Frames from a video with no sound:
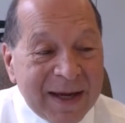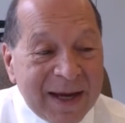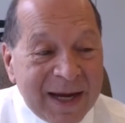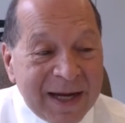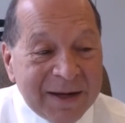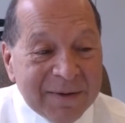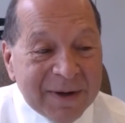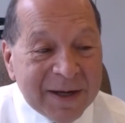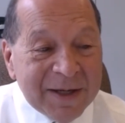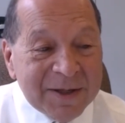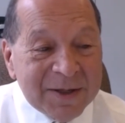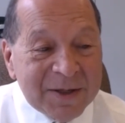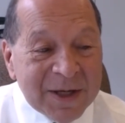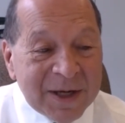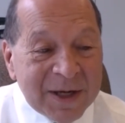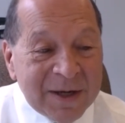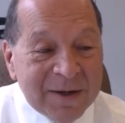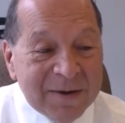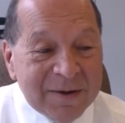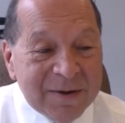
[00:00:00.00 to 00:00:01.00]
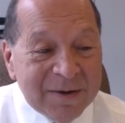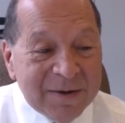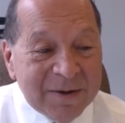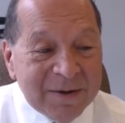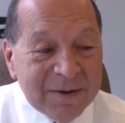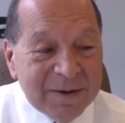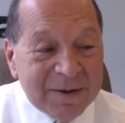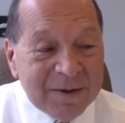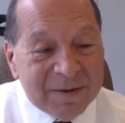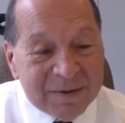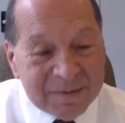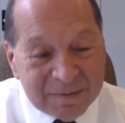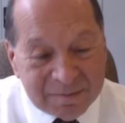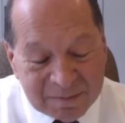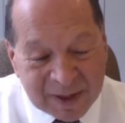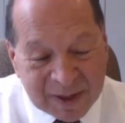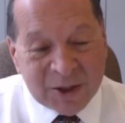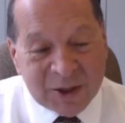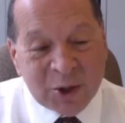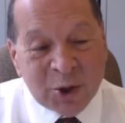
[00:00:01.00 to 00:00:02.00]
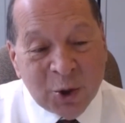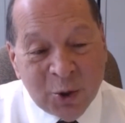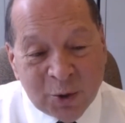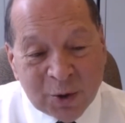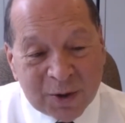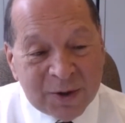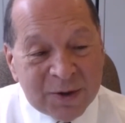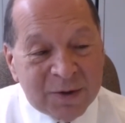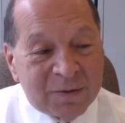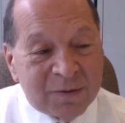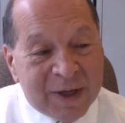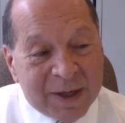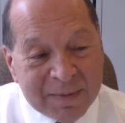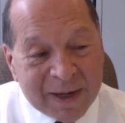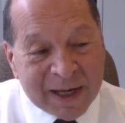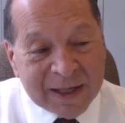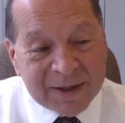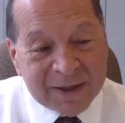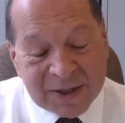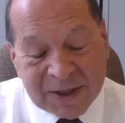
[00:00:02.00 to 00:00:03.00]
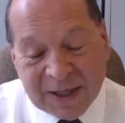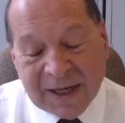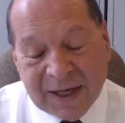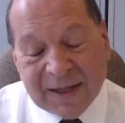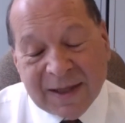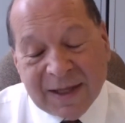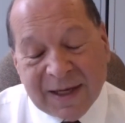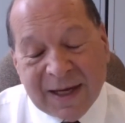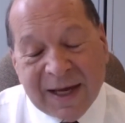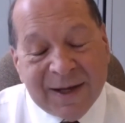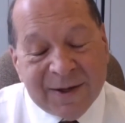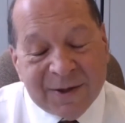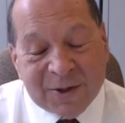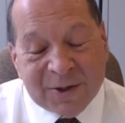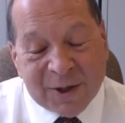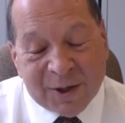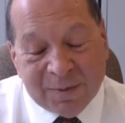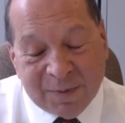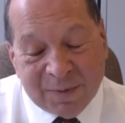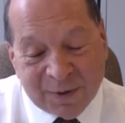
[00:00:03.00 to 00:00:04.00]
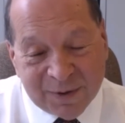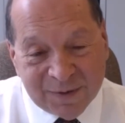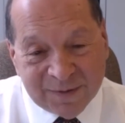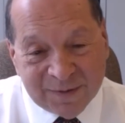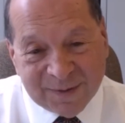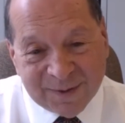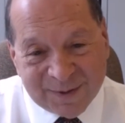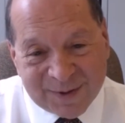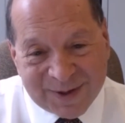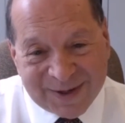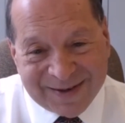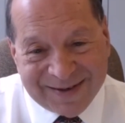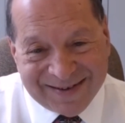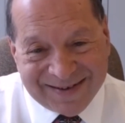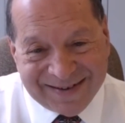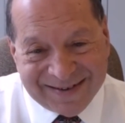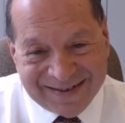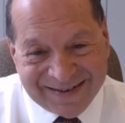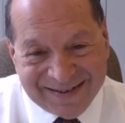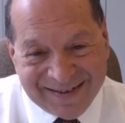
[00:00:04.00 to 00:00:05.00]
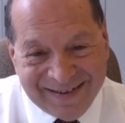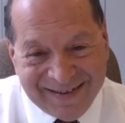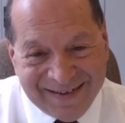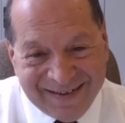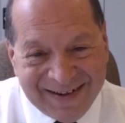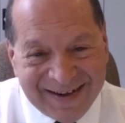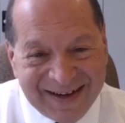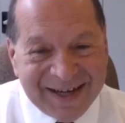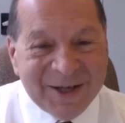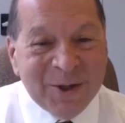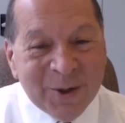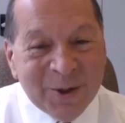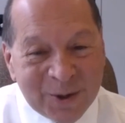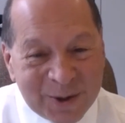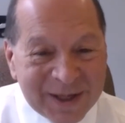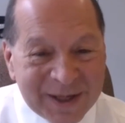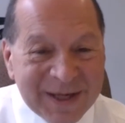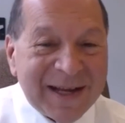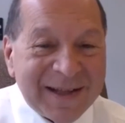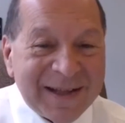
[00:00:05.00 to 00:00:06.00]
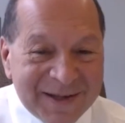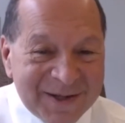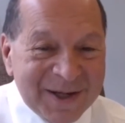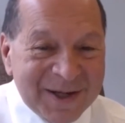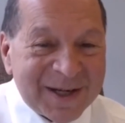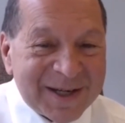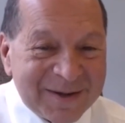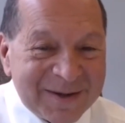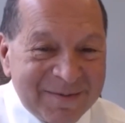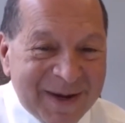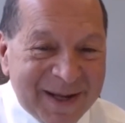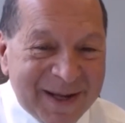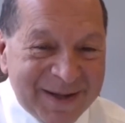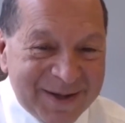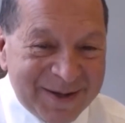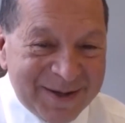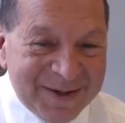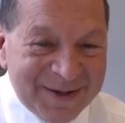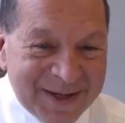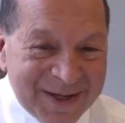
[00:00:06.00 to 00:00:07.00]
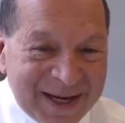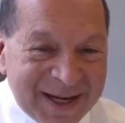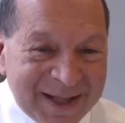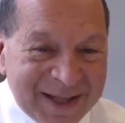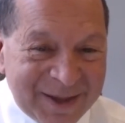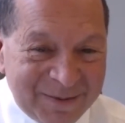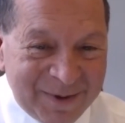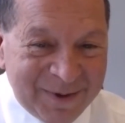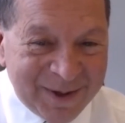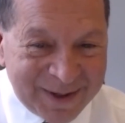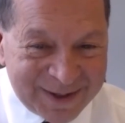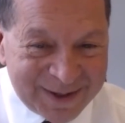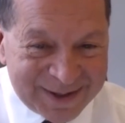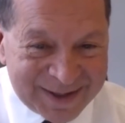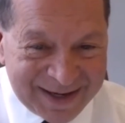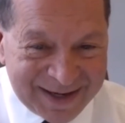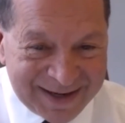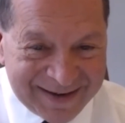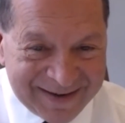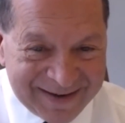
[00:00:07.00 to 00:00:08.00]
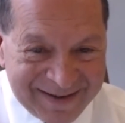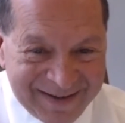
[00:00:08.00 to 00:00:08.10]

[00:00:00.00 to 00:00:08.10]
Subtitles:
Anyway, so it took 3 months to get the council approvals. It took another 6 months to get the work done.